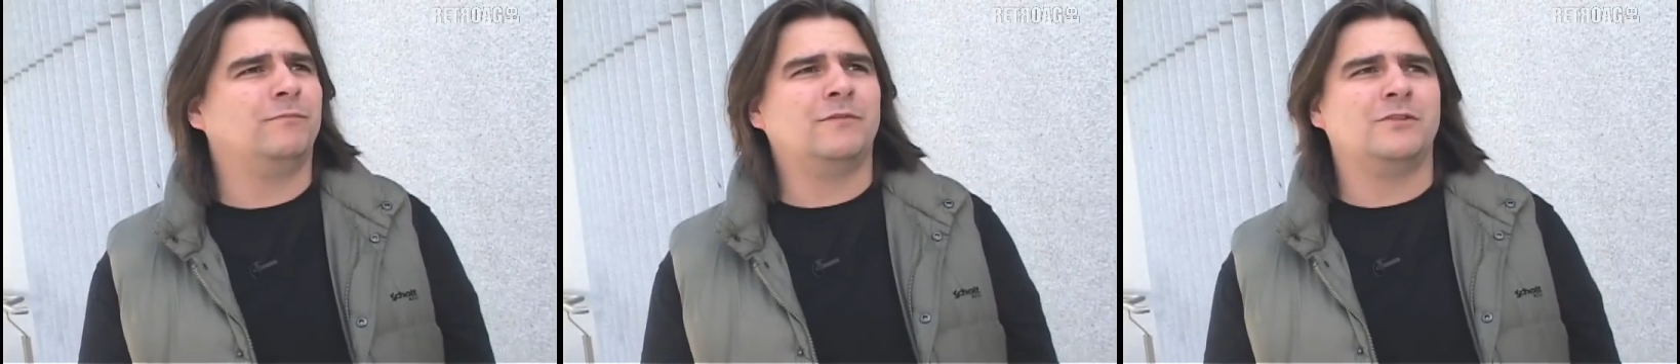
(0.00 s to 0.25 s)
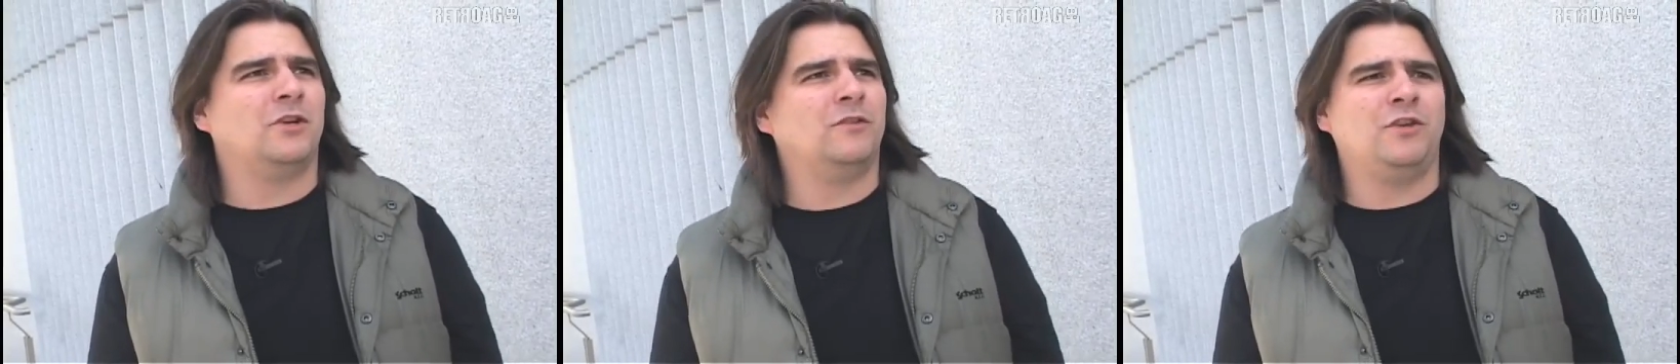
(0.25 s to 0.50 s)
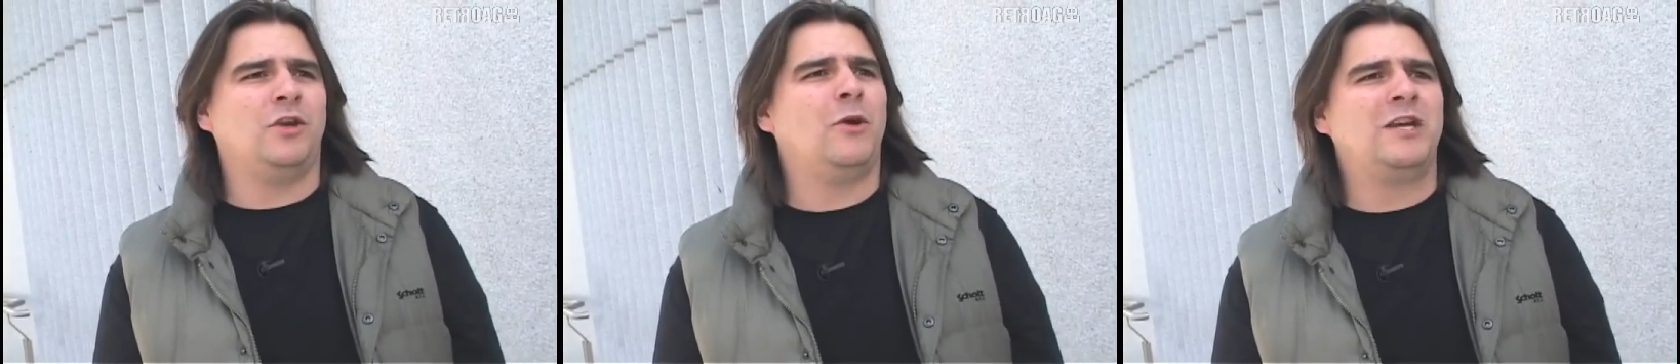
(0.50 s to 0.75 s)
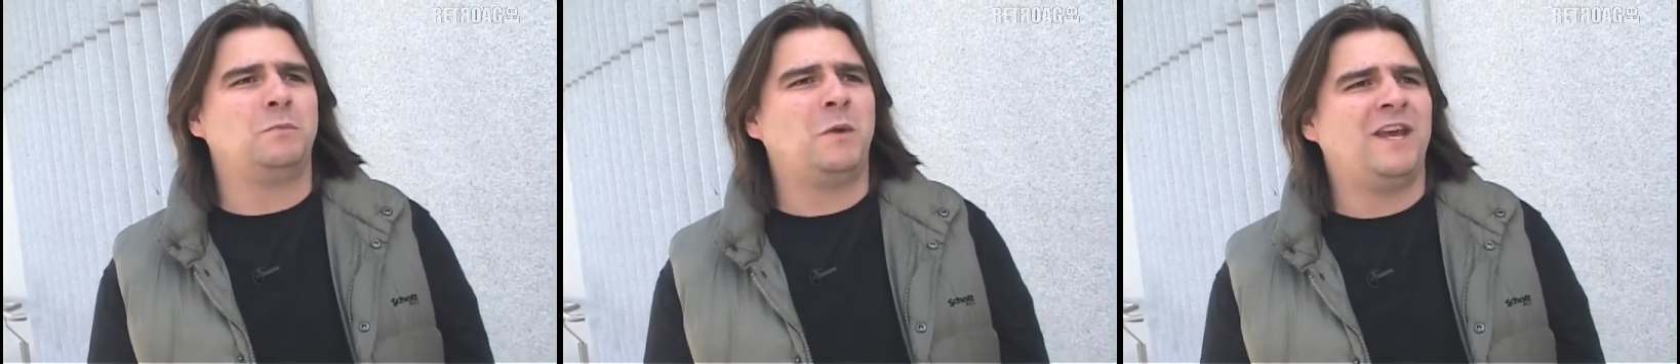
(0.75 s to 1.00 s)
sort of
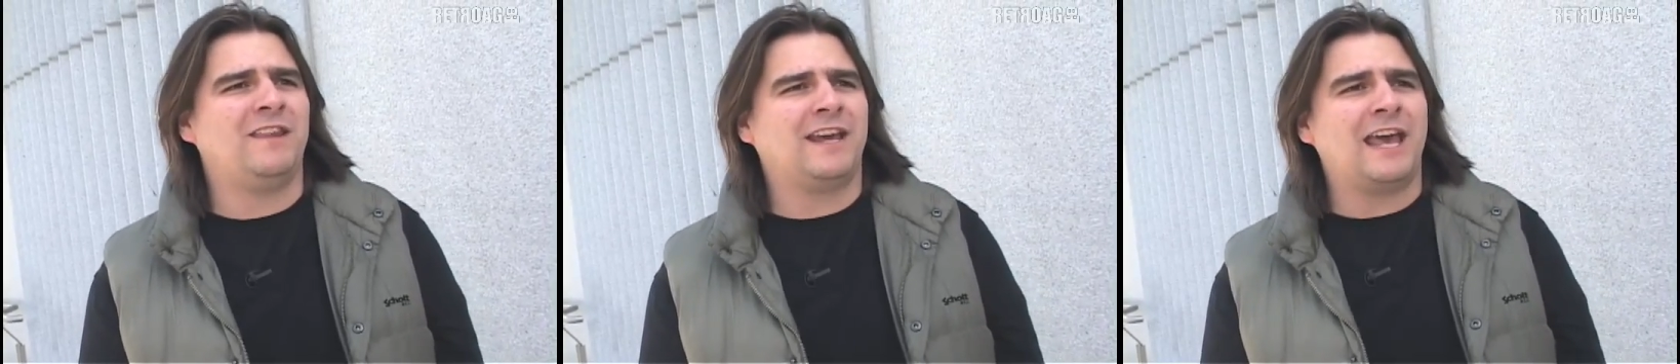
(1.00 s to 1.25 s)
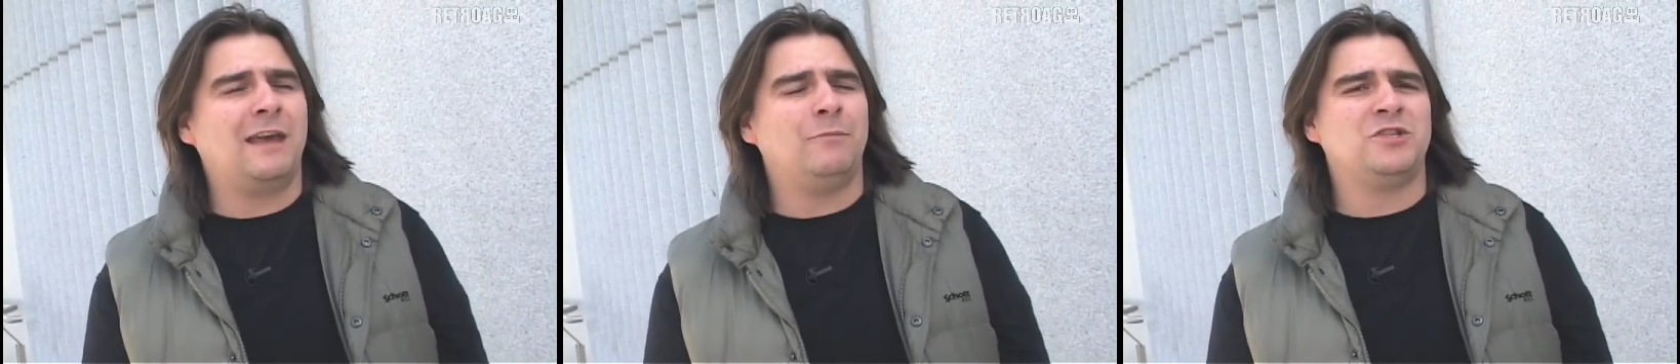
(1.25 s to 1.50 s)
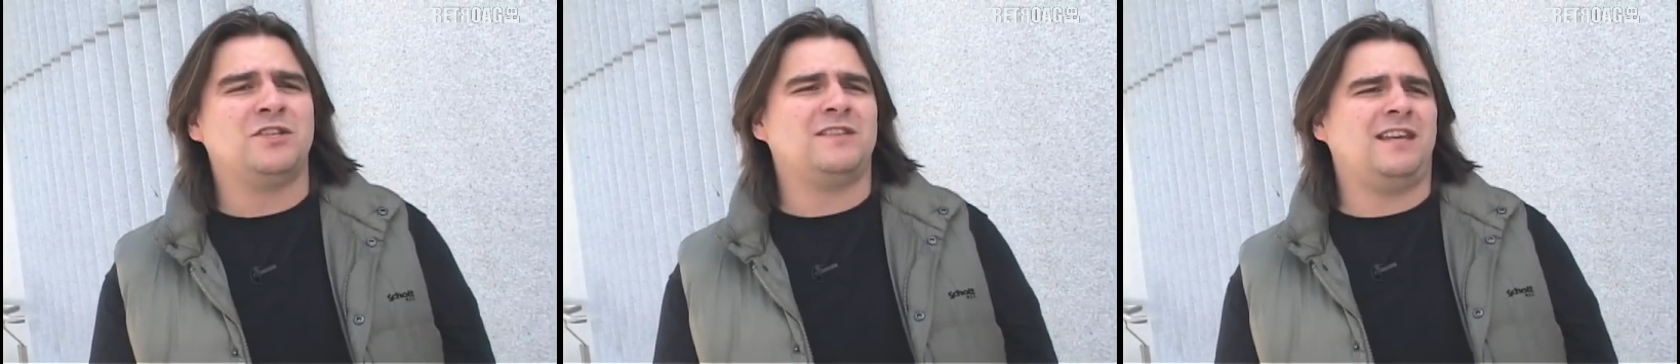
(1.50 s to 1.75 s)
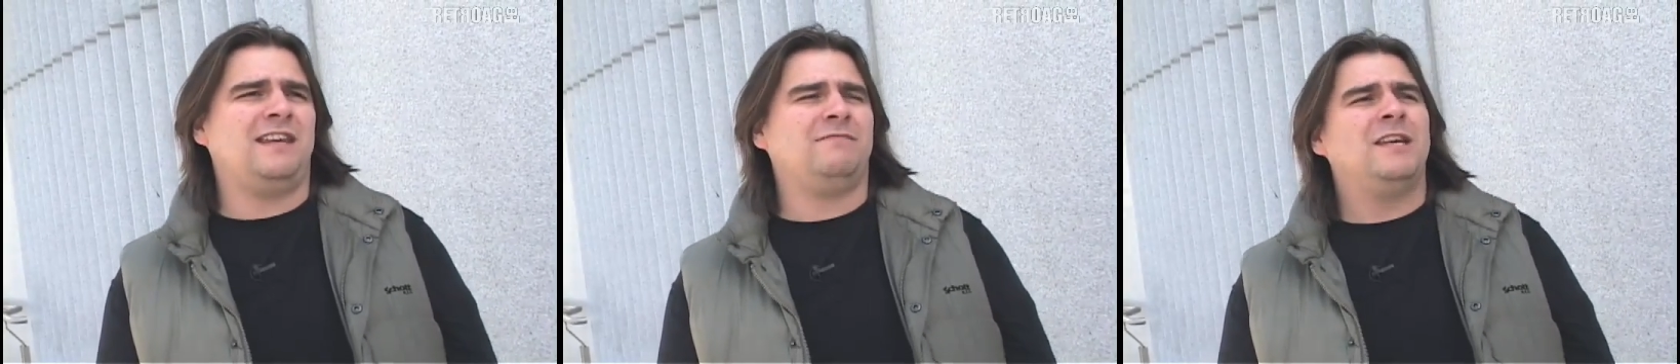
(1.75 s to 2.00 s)
USP of the game, which is
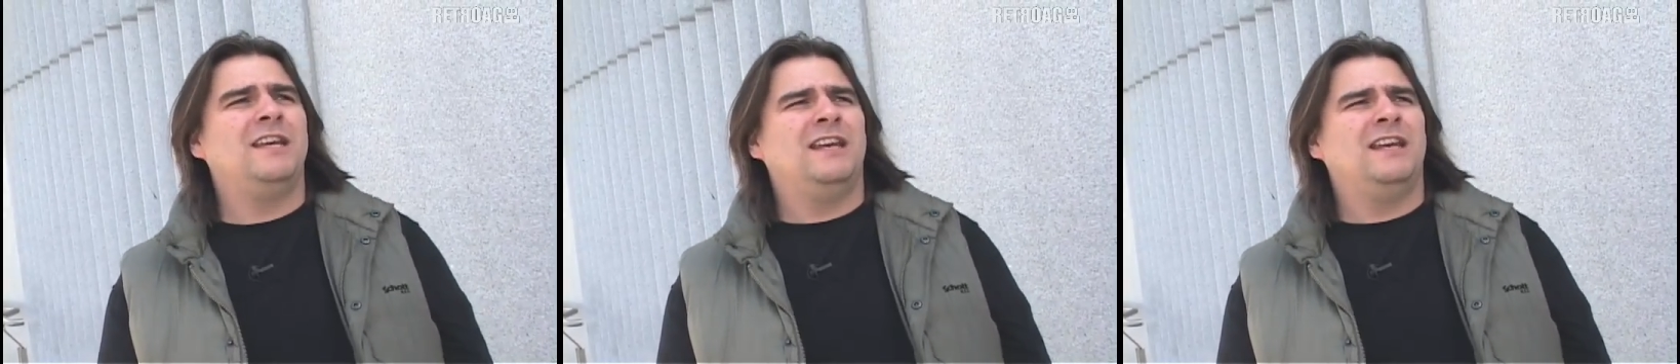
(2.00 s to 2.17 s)
the